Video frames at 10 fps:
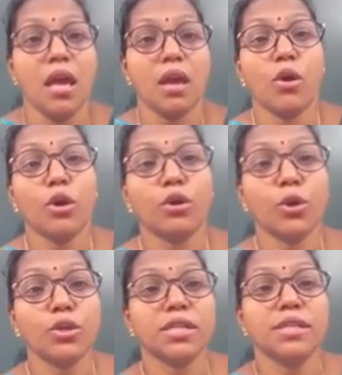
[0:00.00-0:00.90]

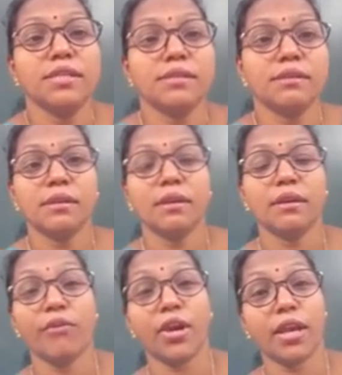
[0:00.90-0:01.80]
cockroaches,
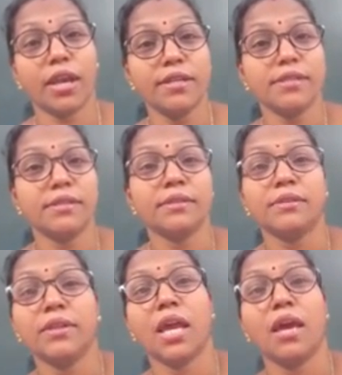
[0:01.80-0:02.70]
crickets,
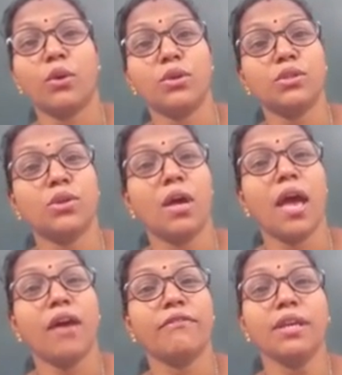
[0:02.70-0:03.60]
they are also
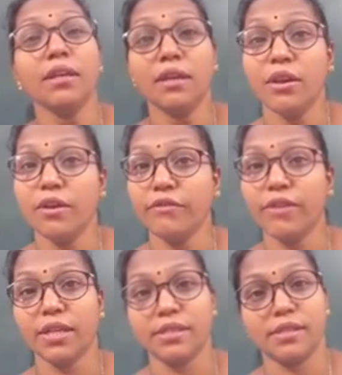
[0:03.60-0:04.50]
having
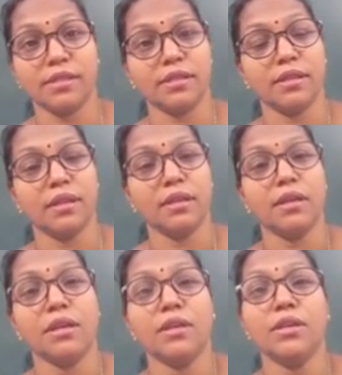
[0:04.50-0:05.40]
wings.
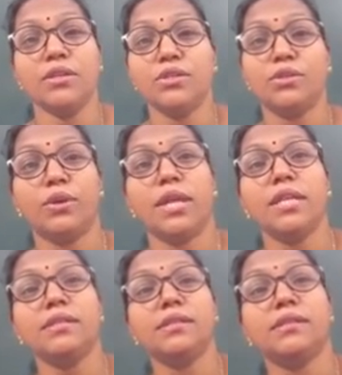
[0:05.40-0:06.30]

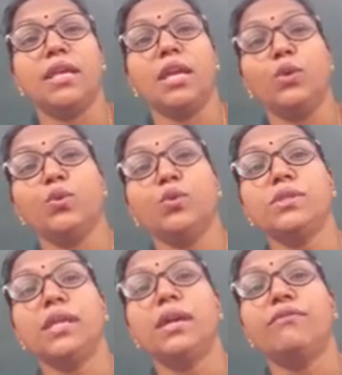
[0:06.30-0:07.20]
Students, they use
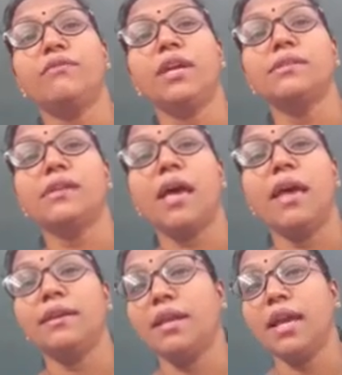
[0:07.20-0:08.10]
their wings
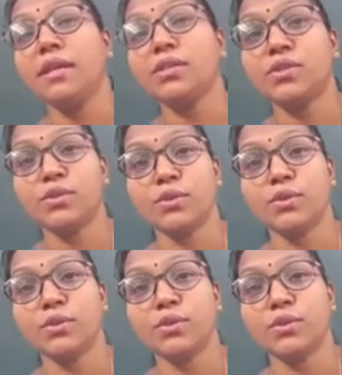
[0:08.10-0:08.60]
and legs to